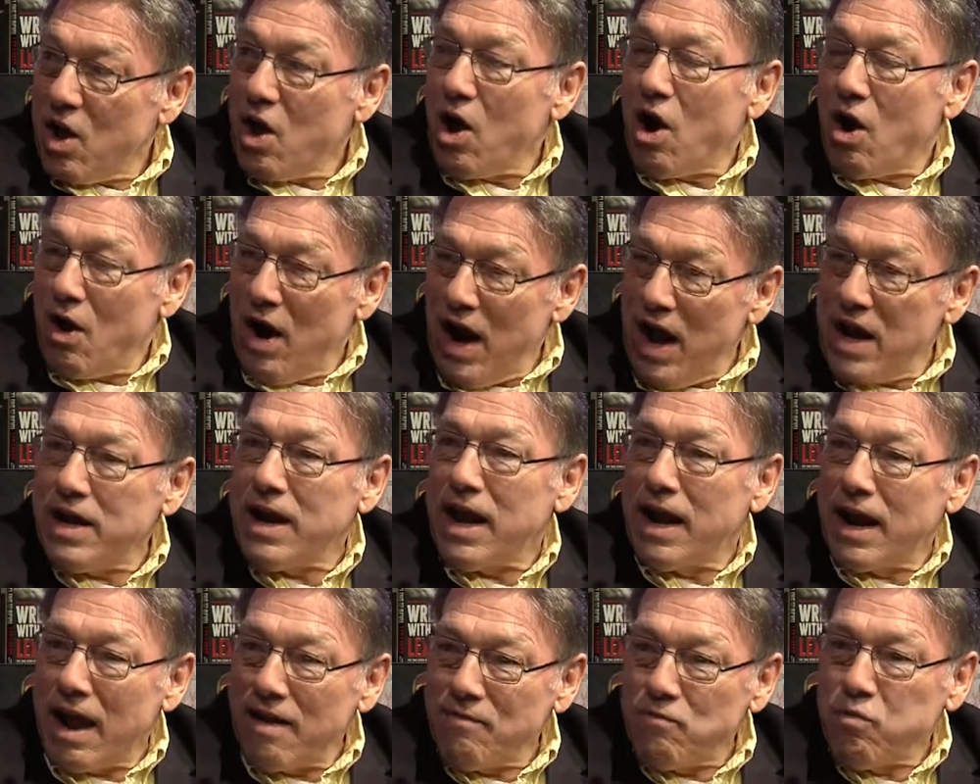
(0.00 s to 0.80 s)
All right,
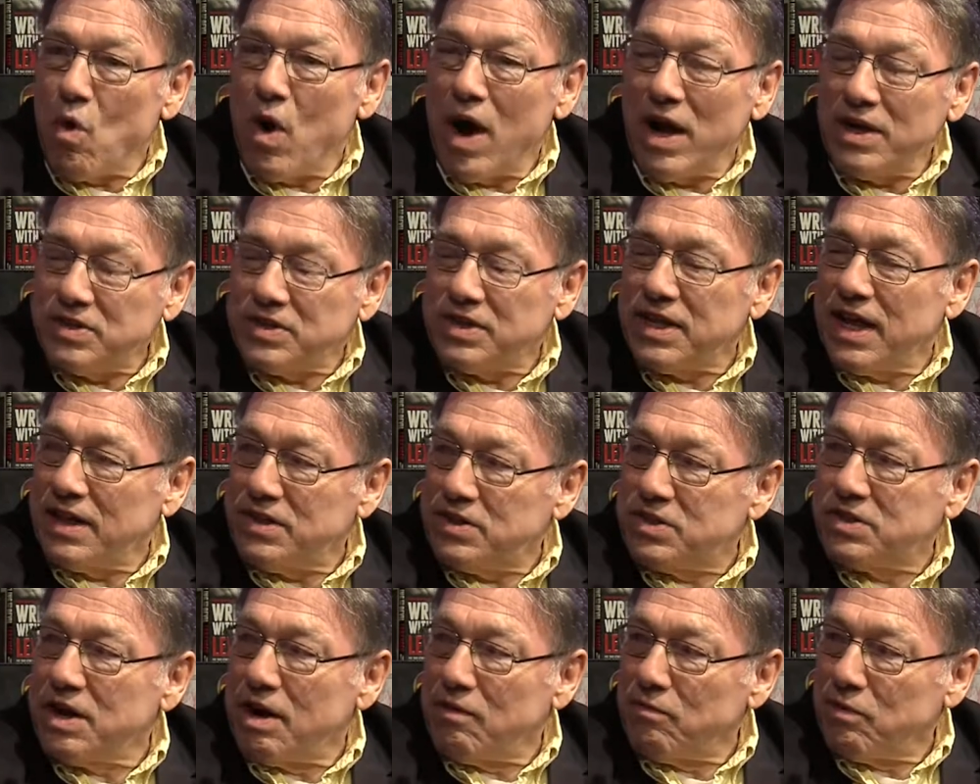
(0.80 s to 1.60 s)
and I've watched that
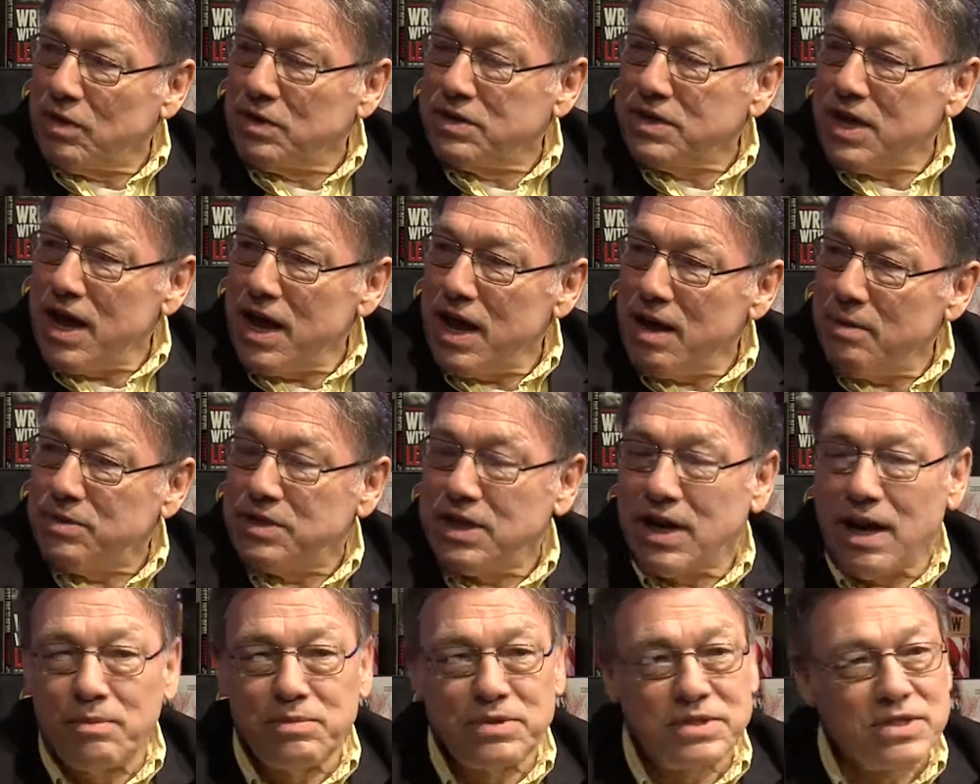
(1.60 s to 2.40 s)
several times,
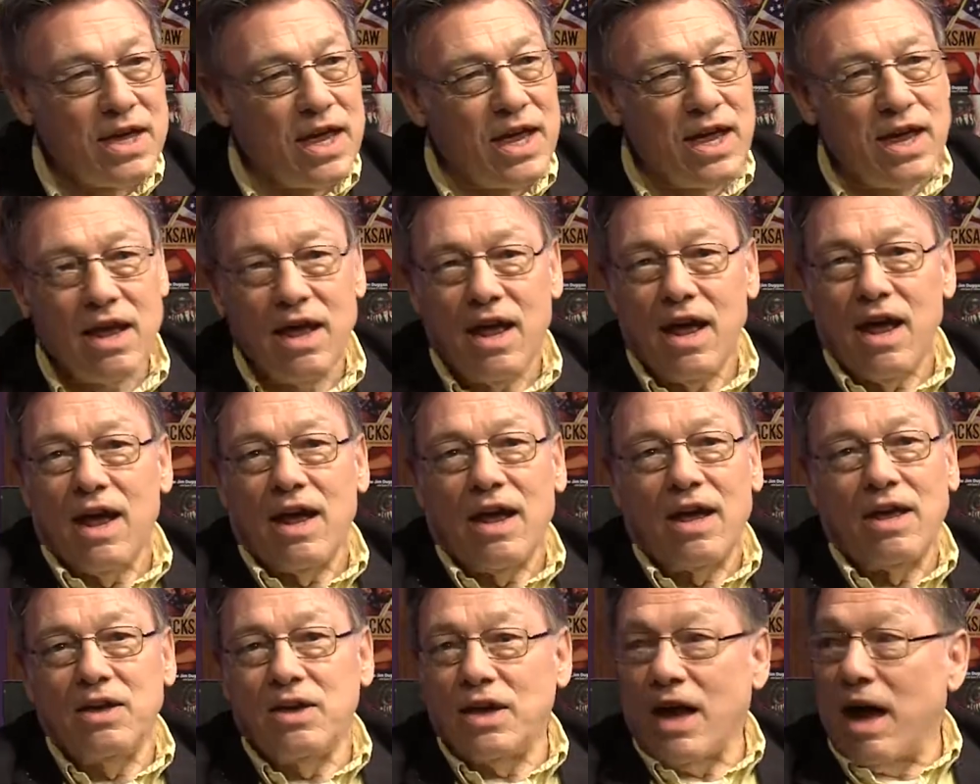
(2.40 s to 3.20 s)
and I'm saying,
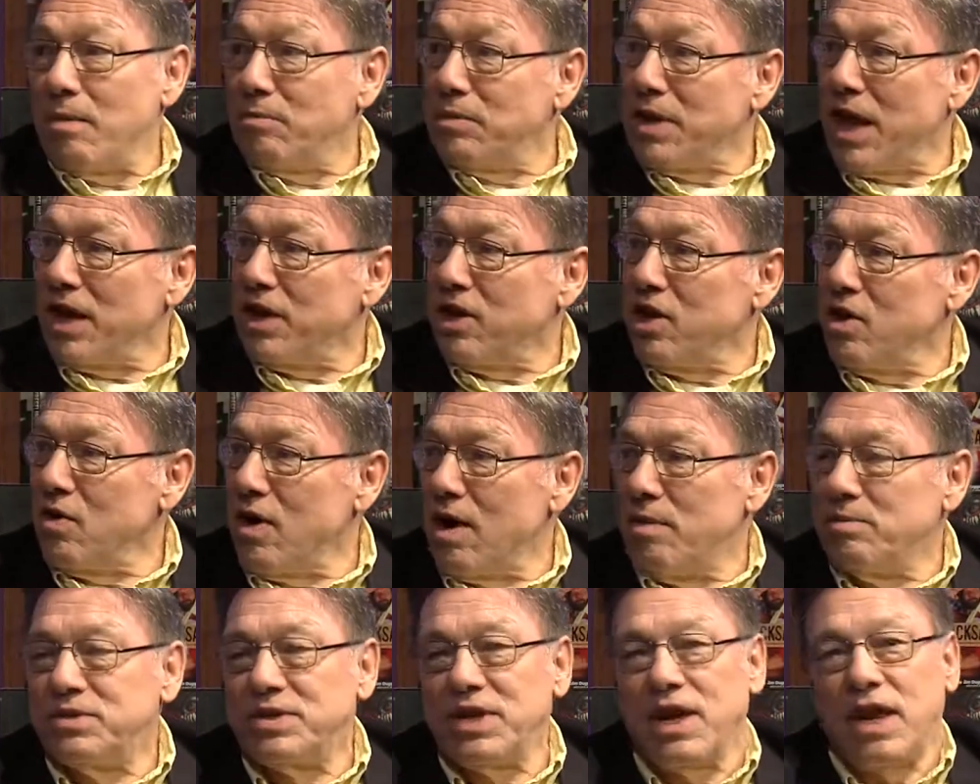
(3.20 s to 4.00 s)
I'm like you,
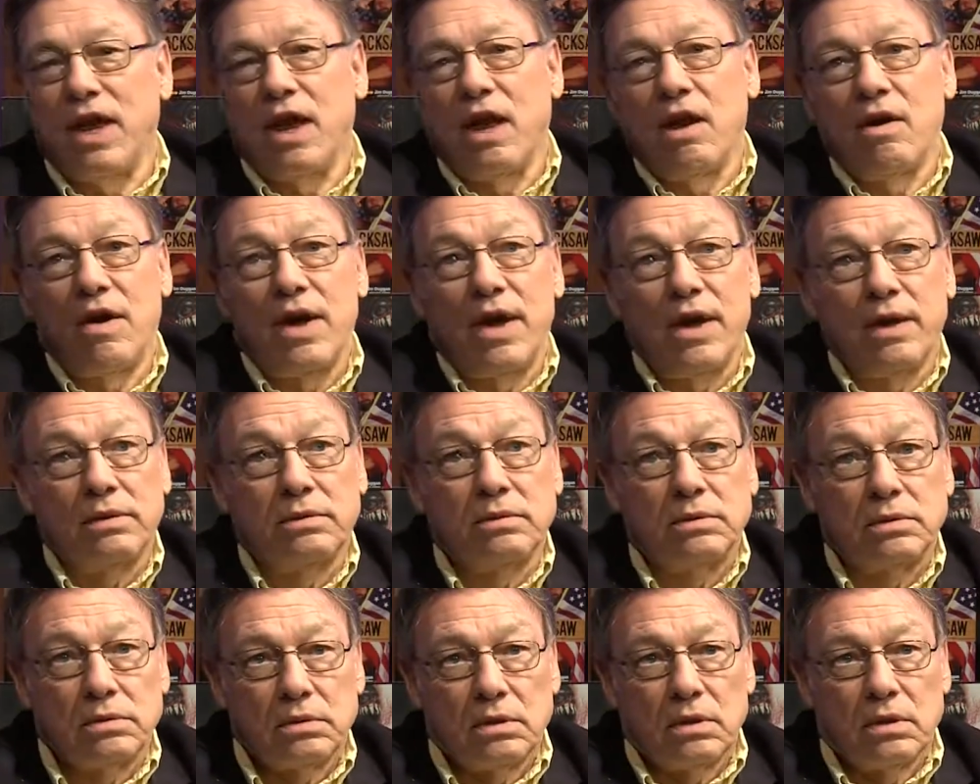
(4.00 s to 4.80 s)
I'm sitting here going,
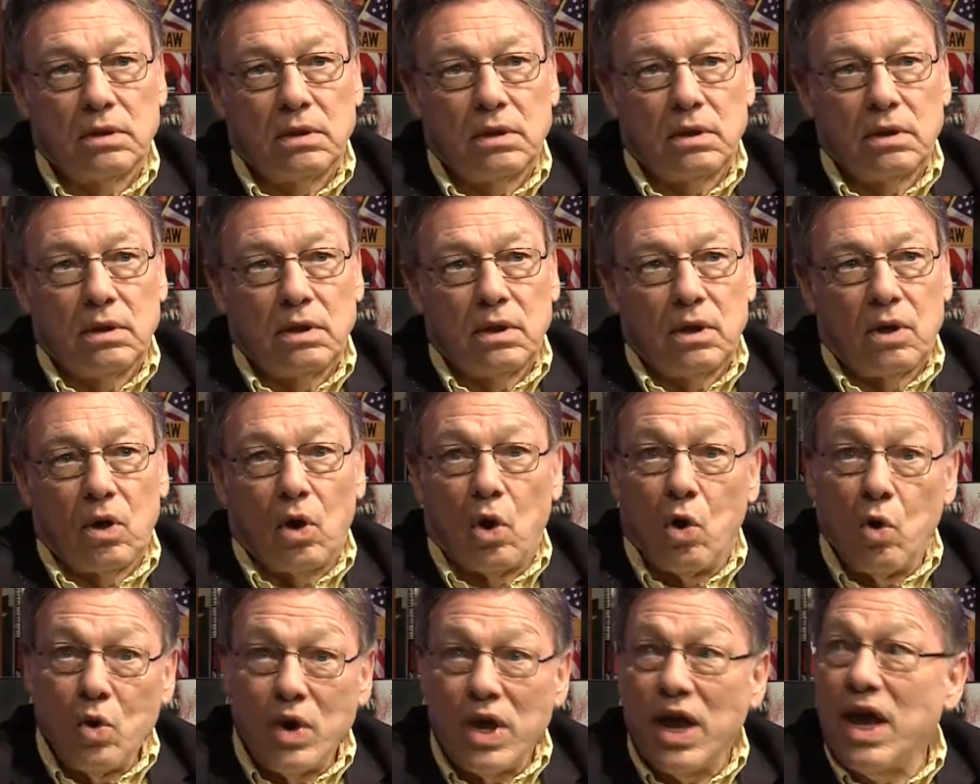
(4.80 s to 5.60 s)

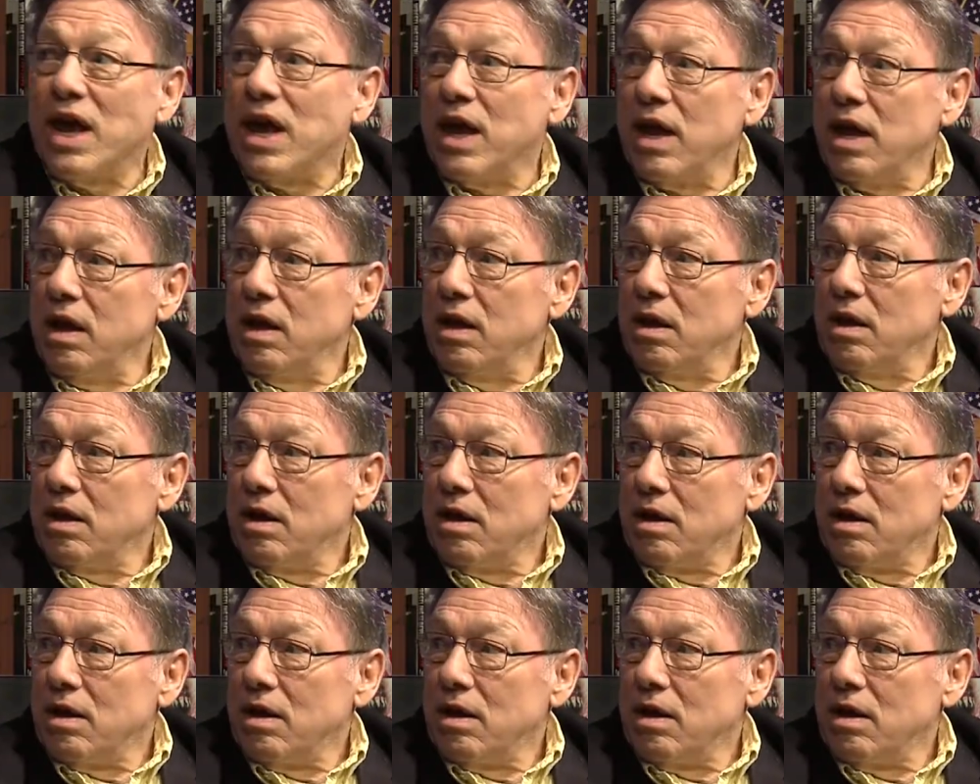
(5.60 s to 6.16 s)
okay,